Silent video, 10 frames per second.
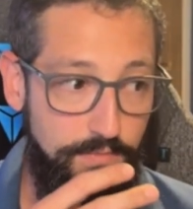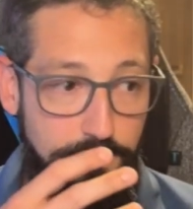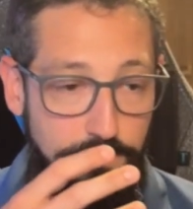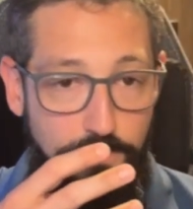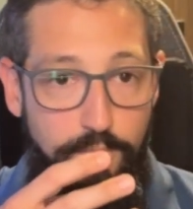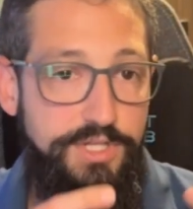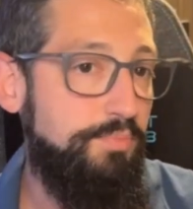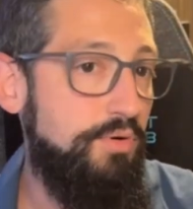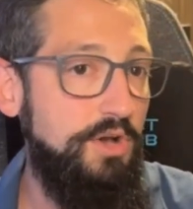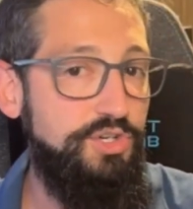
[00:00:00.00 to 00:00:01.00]
what's a
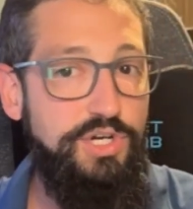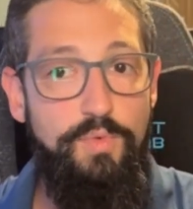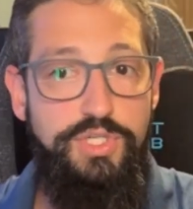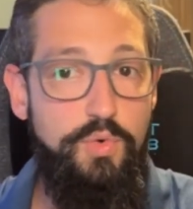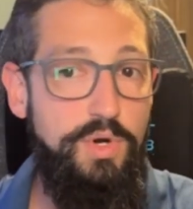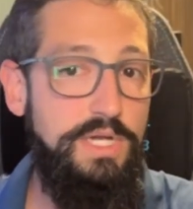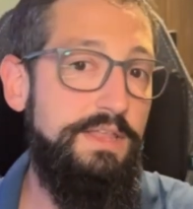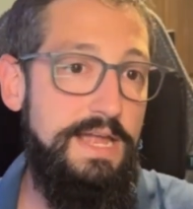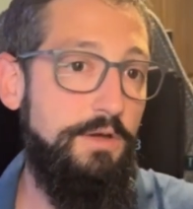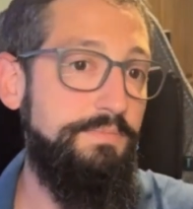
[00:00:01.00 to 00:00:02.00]
project and what's going into the
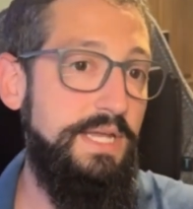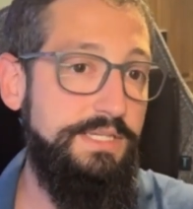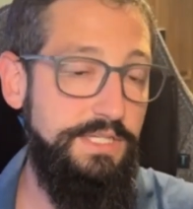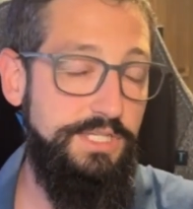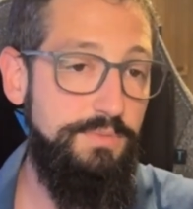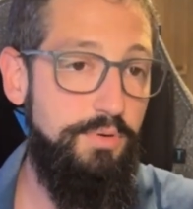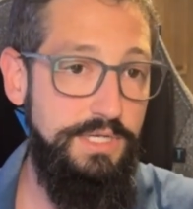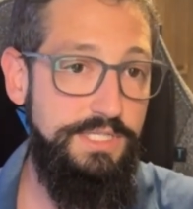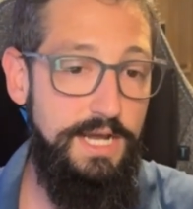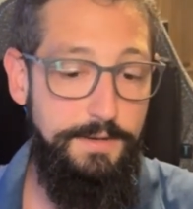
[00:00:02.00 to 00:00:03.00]
help desk and support side.